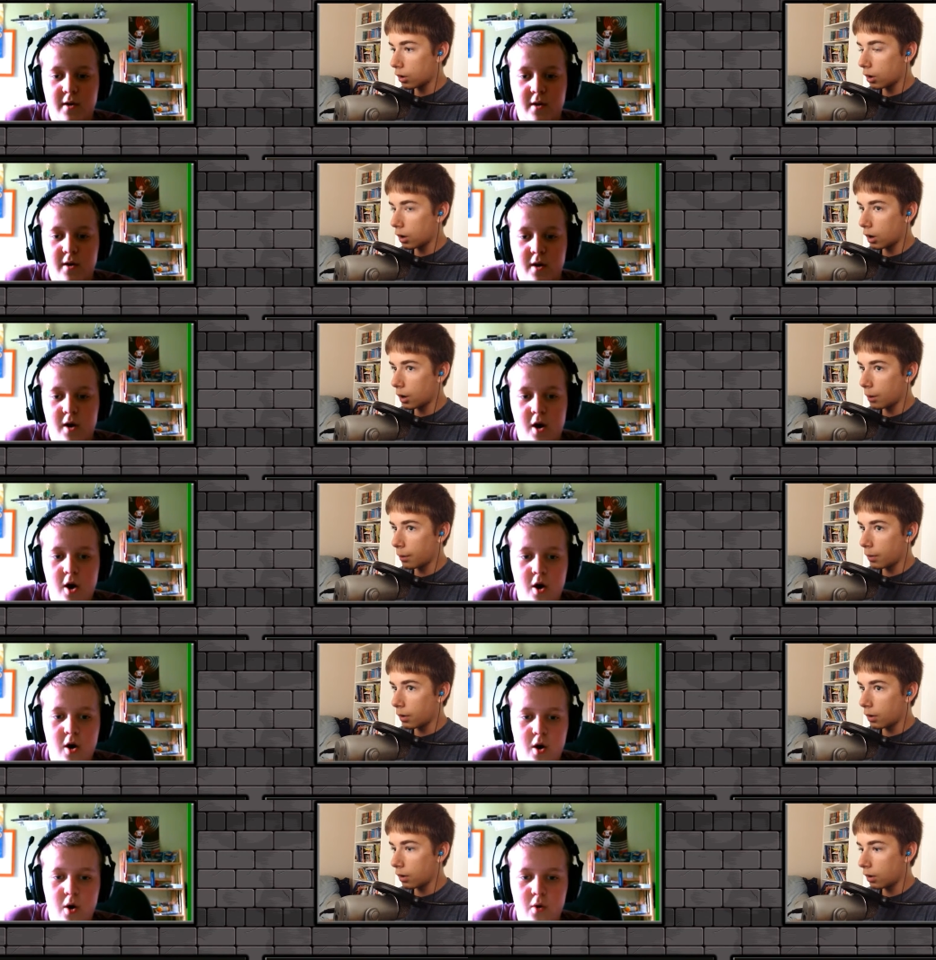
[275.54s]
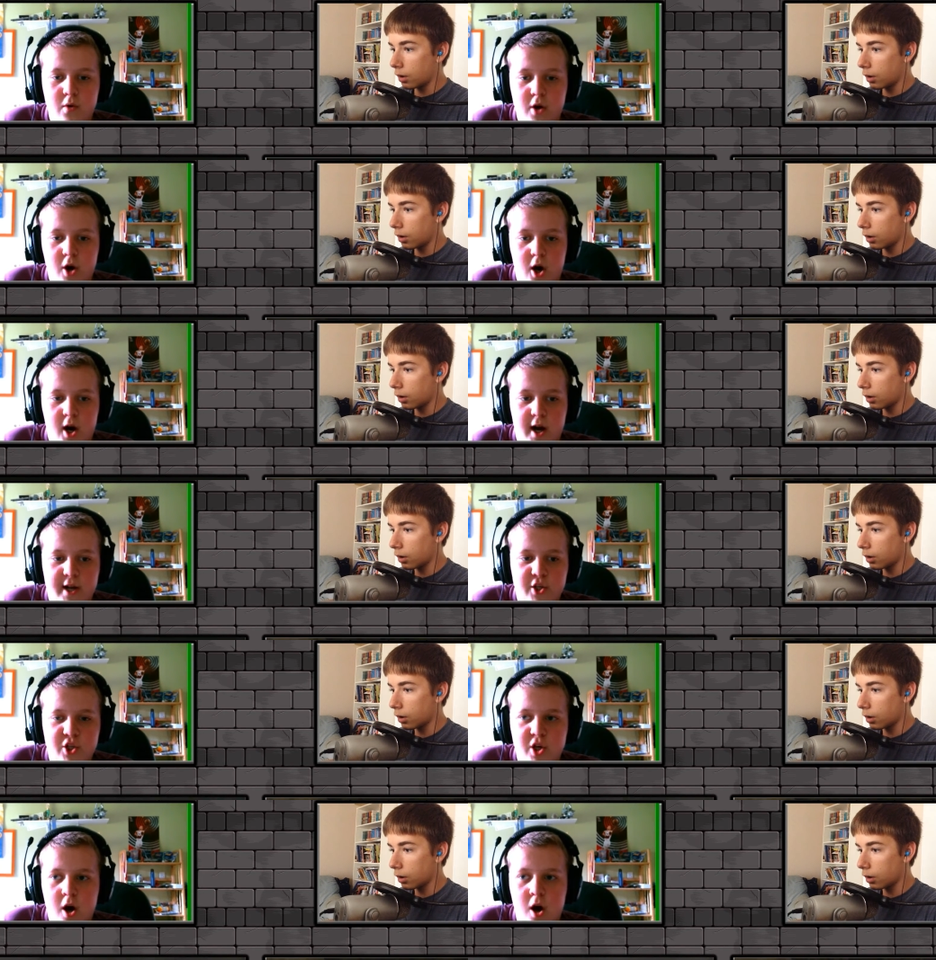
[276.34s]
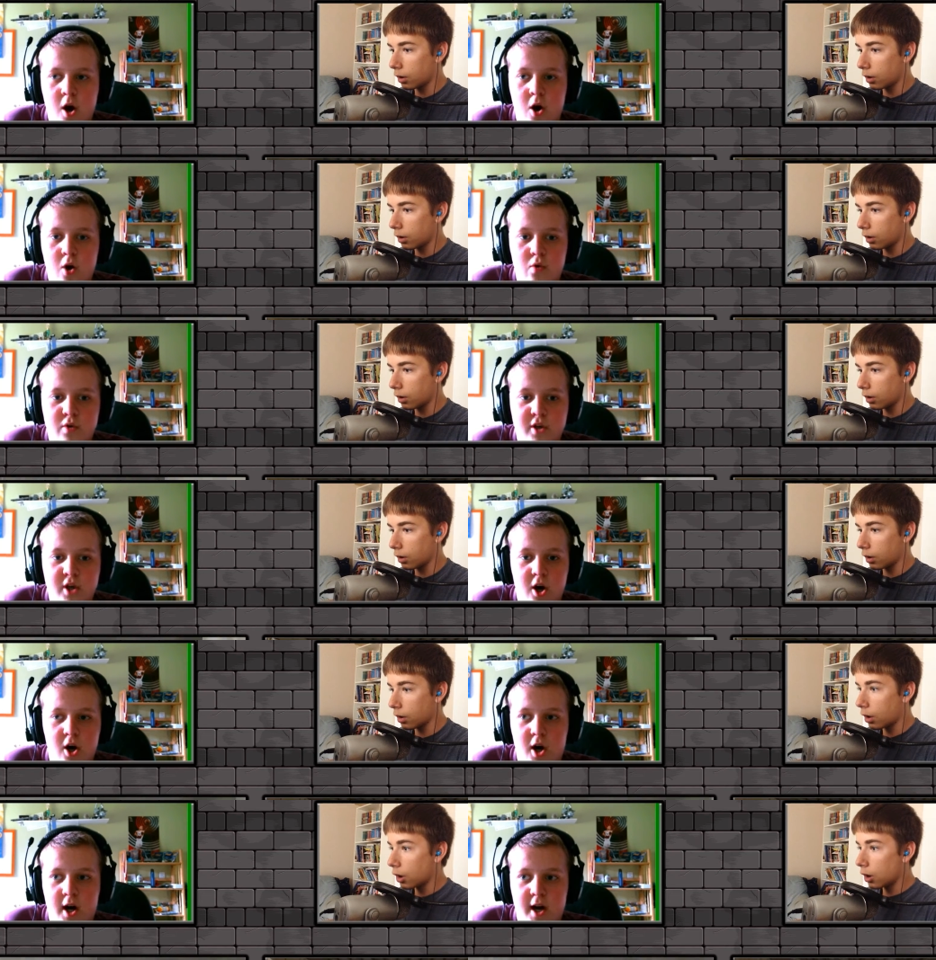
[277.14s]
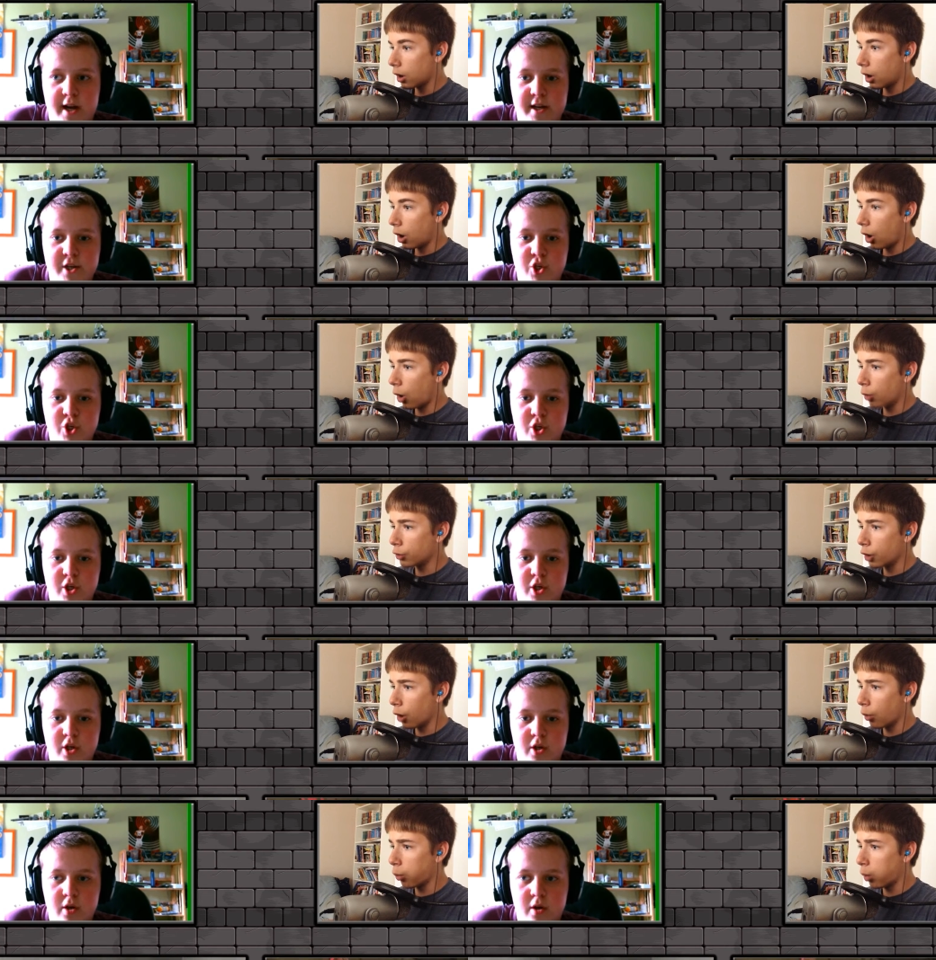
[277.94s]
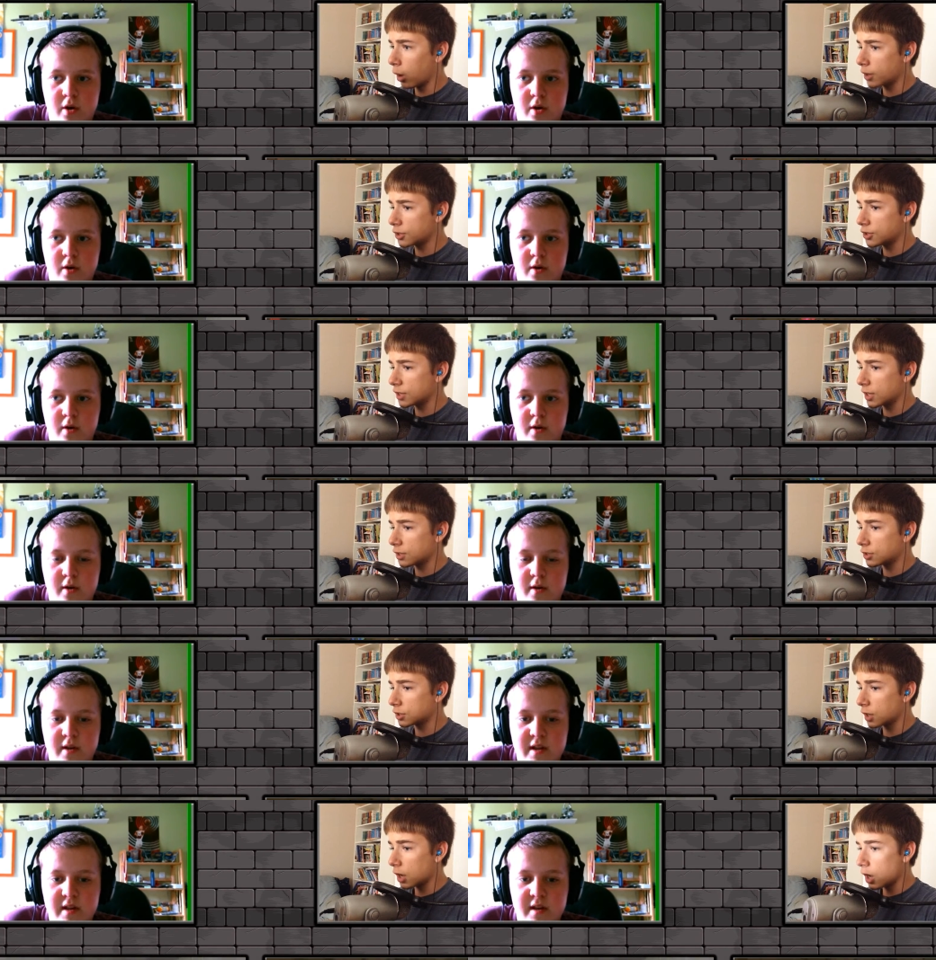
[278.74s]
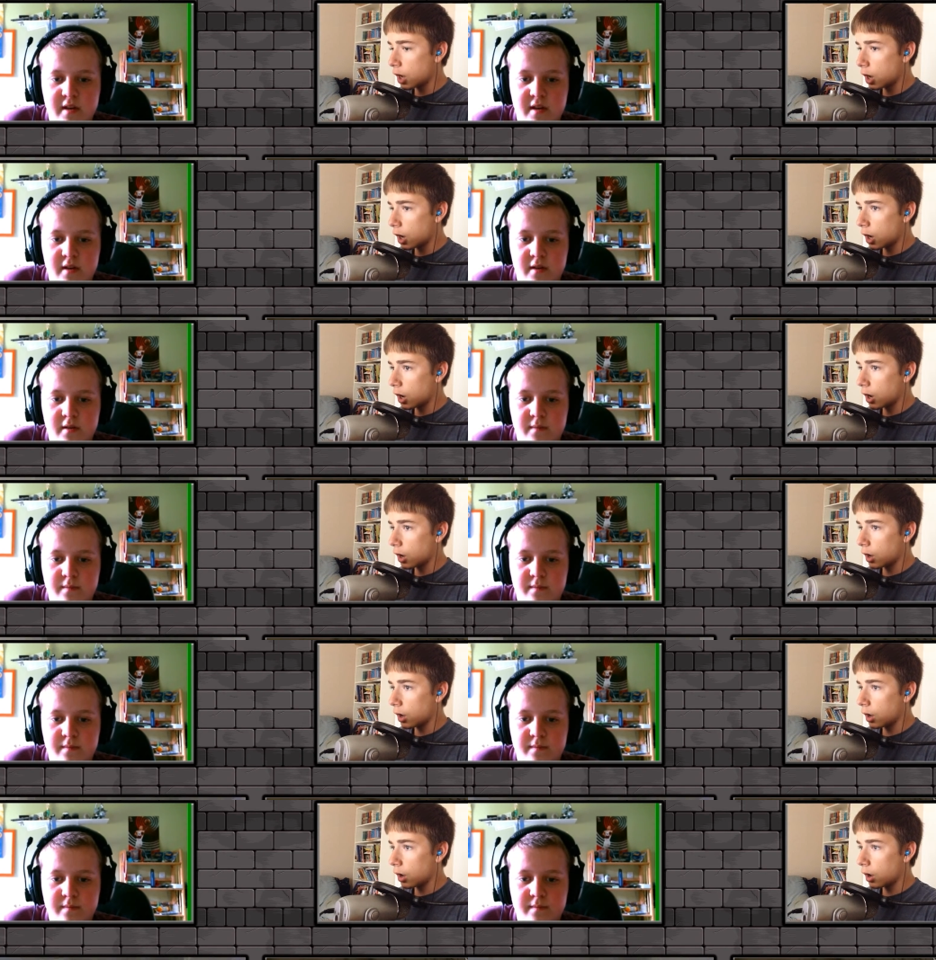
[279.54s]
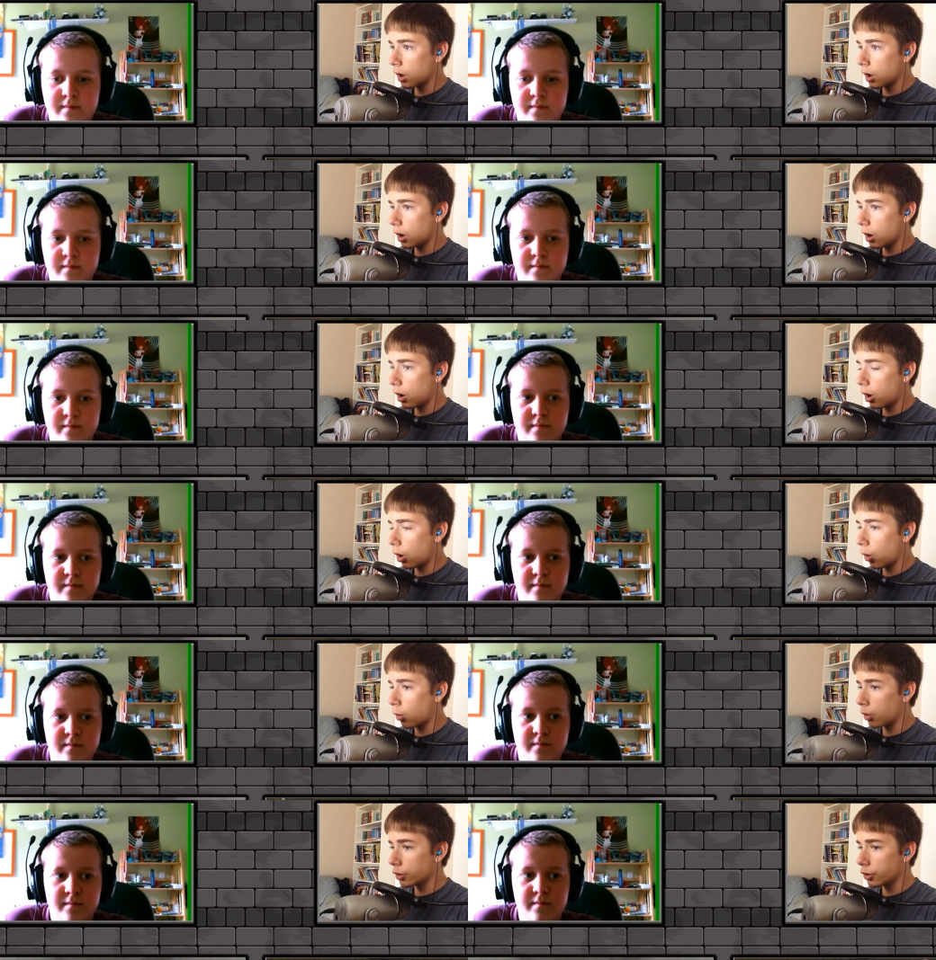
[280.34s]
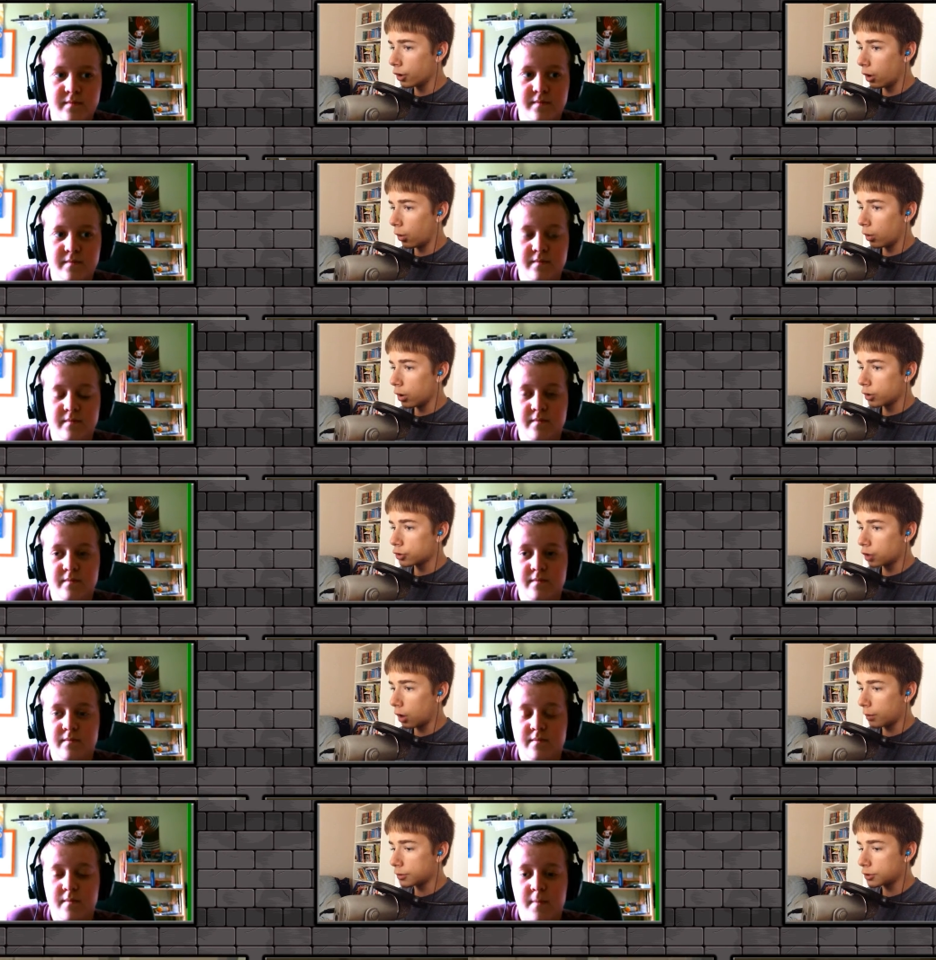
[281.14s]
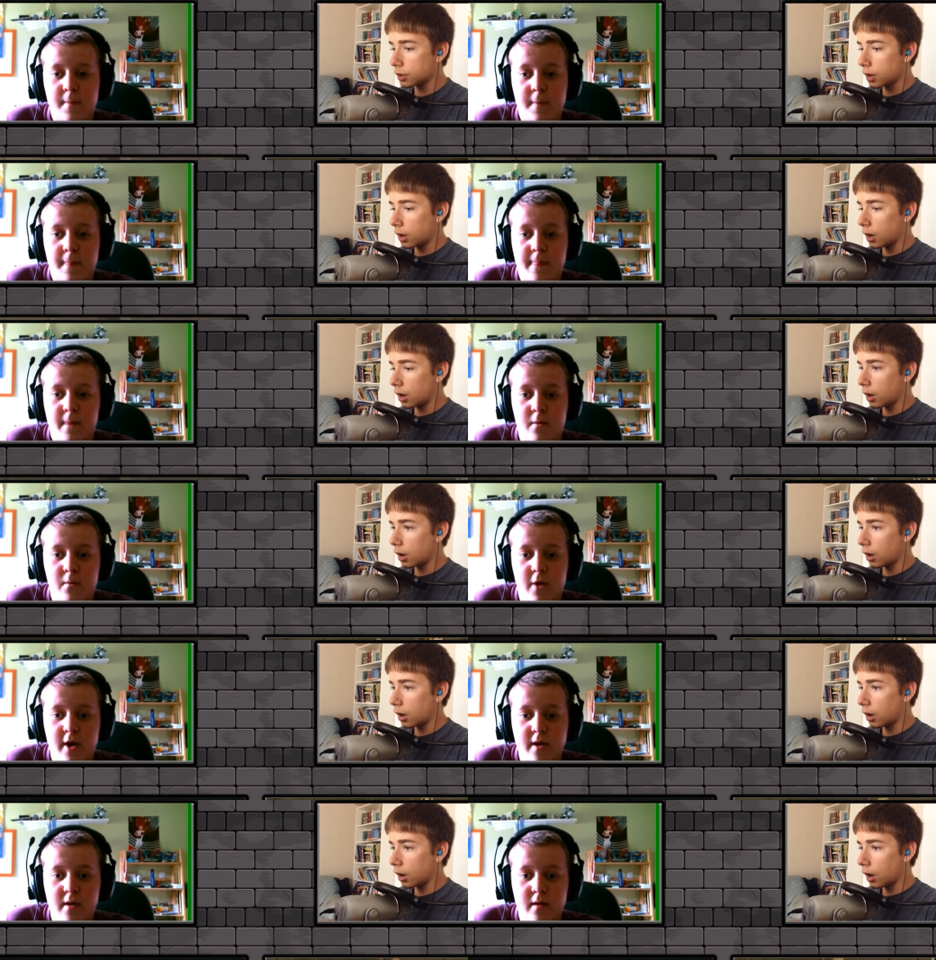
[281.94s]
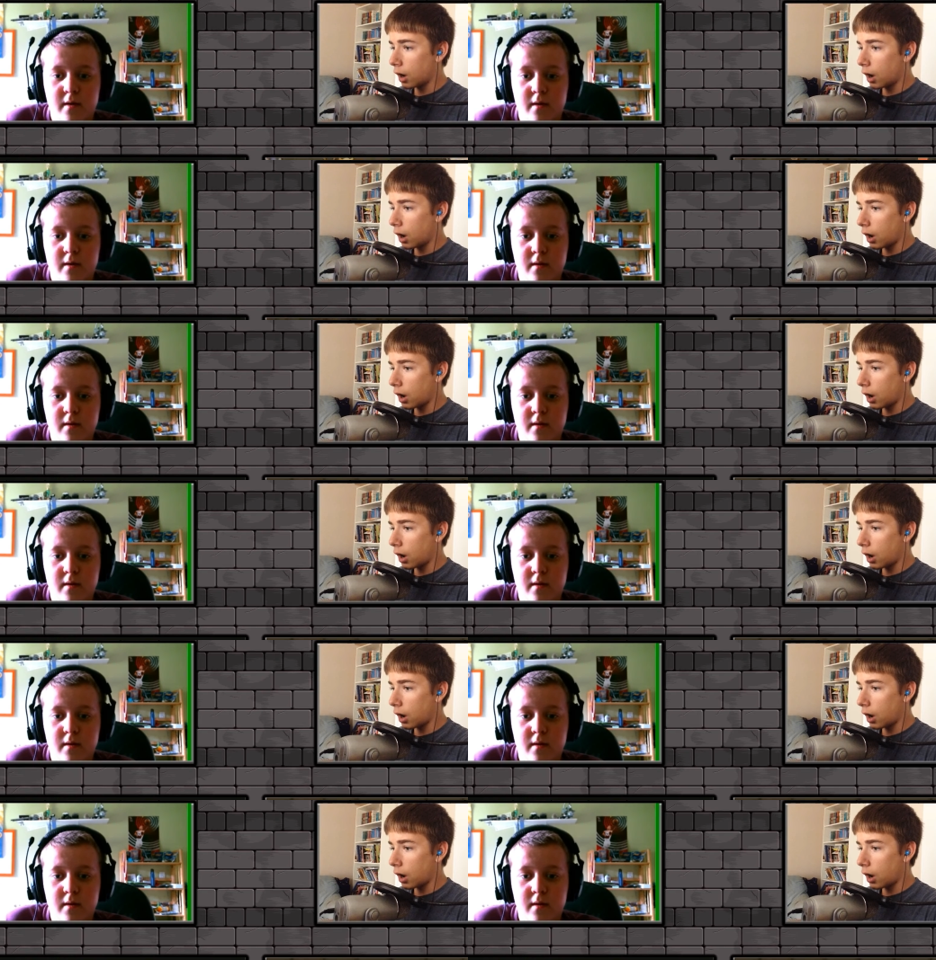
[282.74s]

Speaker 1: Um. Oh gosh. Oh gosh.
Speaker 2: Oh no, what is this? Oh no, Thomas.
Speaker 1: What?